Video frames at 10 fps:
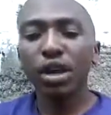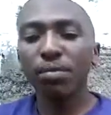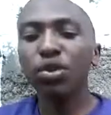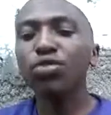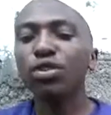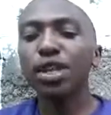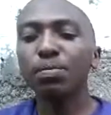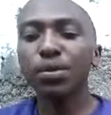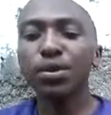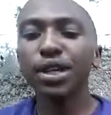Most of the
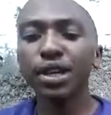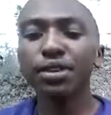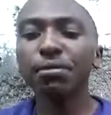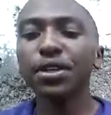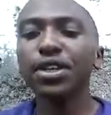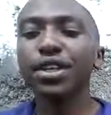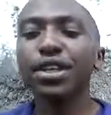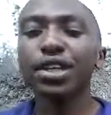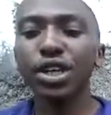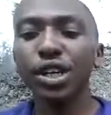product faces
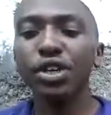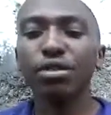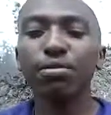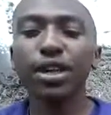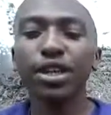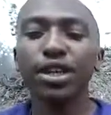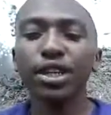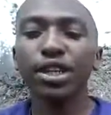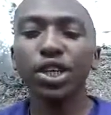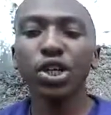the challenge of finding
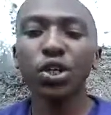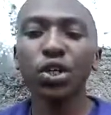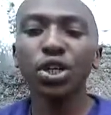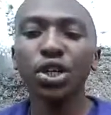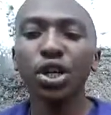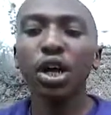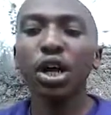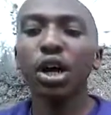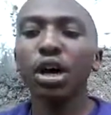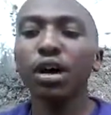the cultural
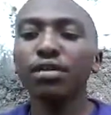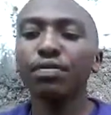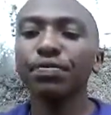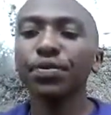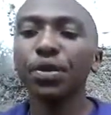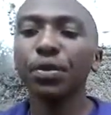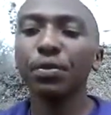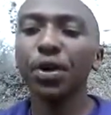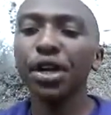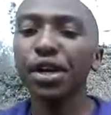
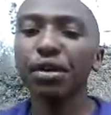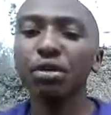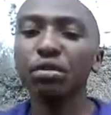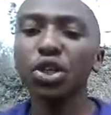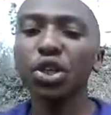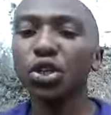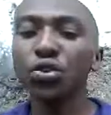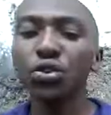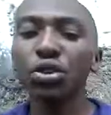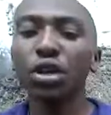way which
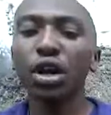do